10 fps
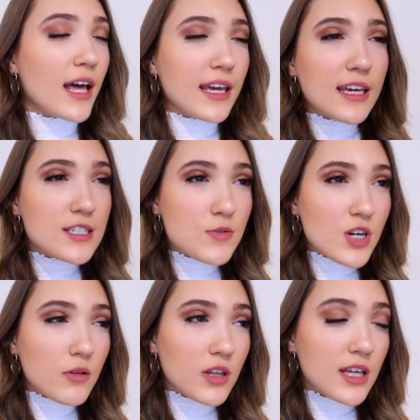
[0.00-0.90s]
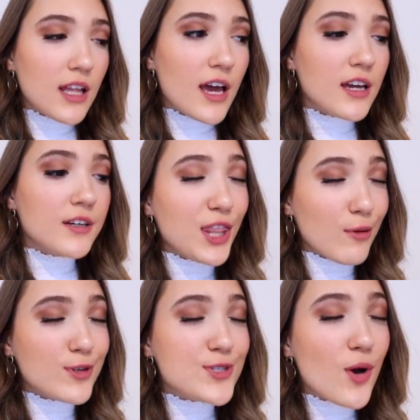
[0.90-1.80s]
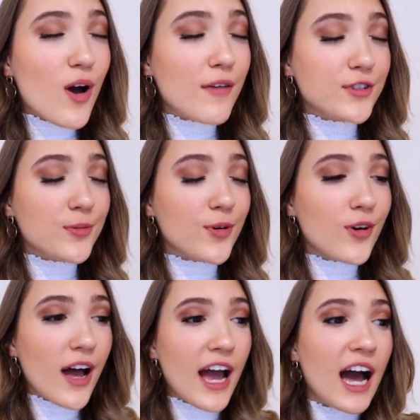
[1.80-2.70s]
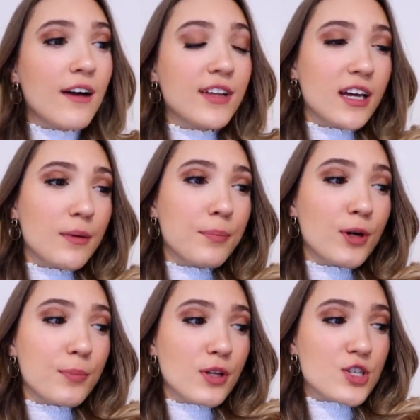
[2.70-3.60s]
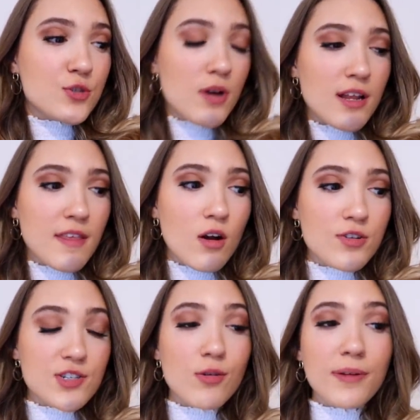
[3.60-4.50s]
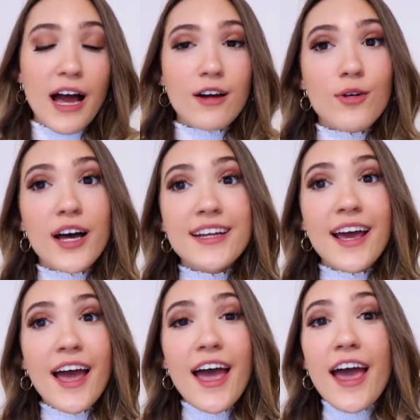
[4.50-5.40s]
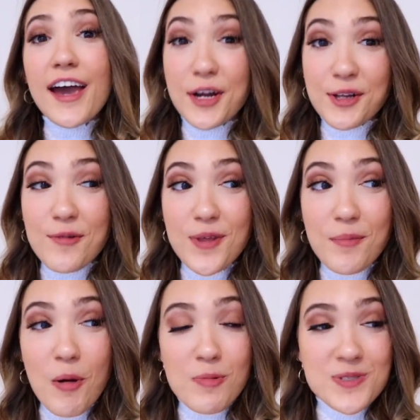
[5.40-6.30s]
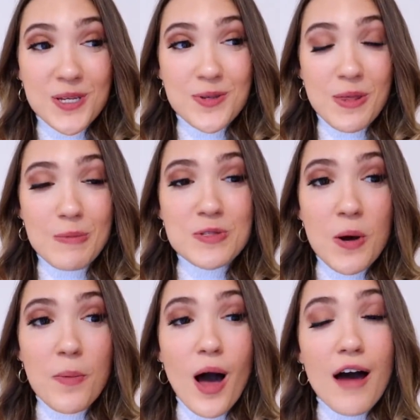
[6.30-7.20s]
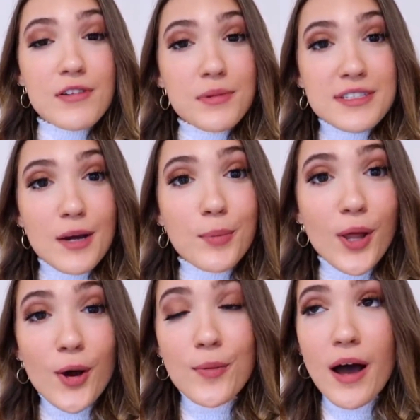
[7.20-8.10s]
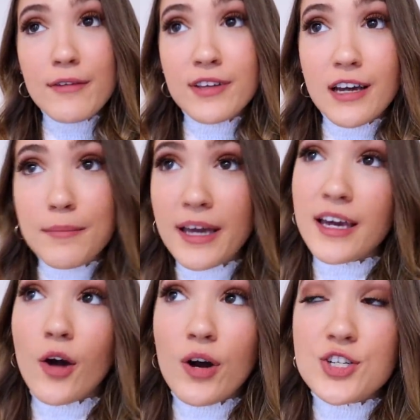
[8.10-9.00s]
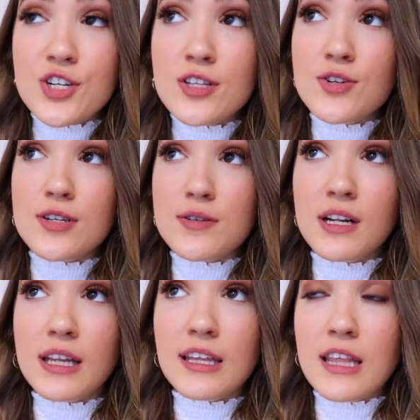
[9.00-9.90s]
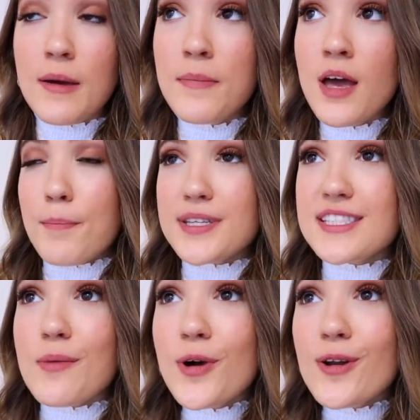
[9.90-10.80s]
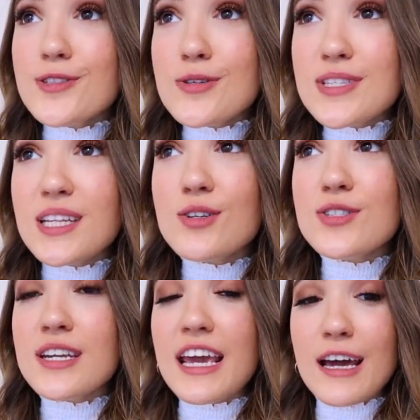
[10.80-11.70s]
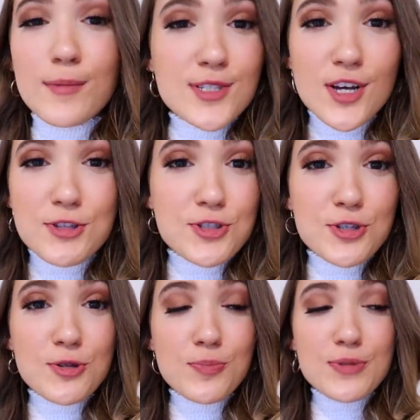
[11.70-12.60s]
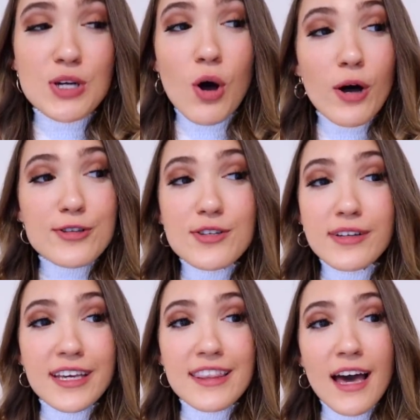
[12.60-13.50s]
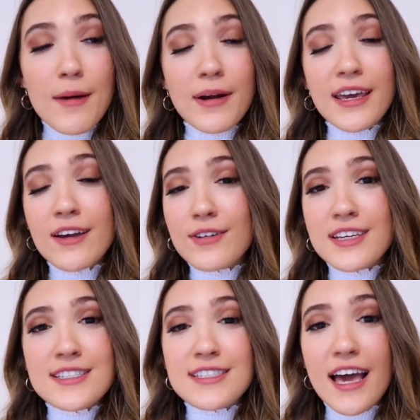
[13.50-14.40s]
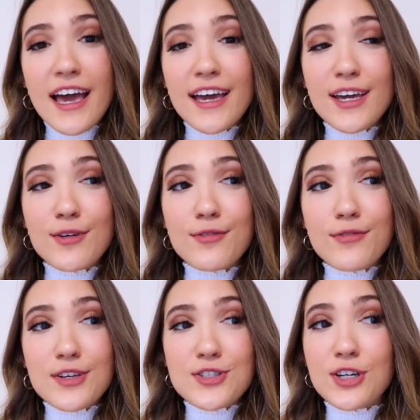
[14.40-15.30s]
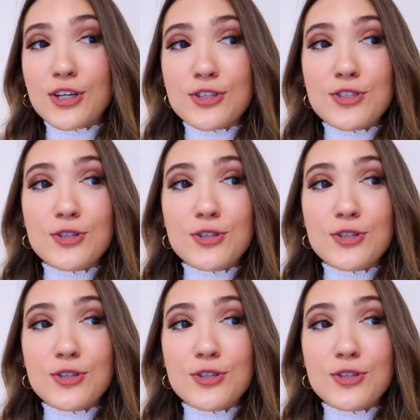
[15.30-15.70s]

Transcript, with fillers: leggings, which I really like. They were so comfortable. I have like a purplish one and then also a black one, and I love them. I'm obsessed with them. So I'll have a link down below. I feel like I might get questions, so I'm just gonna link them. But someone also said there's an Amazon dupe, so I'll also link that, but I can't really say if it's a good